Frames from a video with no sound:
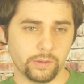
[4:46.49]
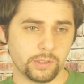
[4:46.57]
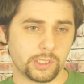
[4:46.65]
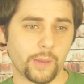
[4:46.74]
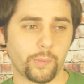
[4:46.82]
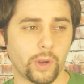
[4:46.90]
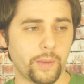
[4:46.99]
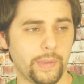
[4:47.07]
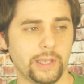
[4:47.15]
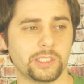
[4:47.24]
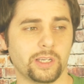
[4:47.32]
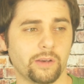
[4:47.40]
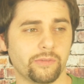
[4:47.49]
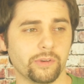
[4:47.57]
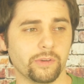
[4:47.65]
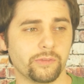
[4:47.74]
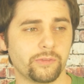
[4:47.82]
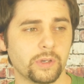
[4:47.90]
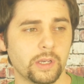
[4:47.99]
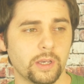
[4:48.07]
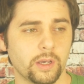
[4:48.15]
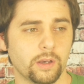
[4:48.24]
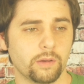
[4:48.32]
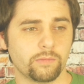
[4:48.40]
separate based off of
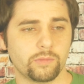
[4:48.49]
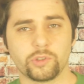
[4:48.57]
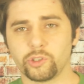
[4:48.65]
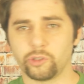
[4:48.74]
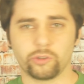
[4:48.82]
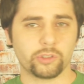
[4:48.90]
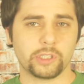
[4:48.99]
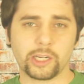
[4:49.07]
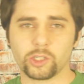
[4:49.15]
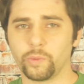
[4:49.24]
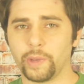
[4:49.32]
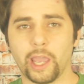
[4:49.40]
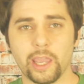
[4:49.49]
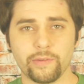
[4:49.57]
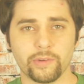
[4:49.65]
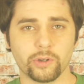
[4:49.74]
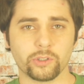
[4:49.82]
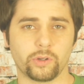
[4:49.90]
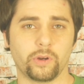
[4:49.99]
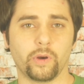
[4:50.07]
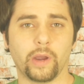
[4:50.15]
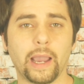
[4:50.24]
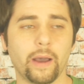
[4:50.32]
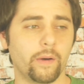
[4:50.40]
certain sexual behaviors or
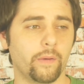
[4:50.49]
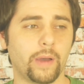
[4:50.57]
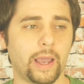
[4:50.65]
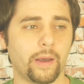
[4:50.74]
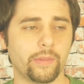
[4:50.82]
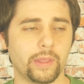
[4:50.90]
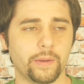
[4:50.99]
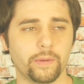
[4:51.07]
how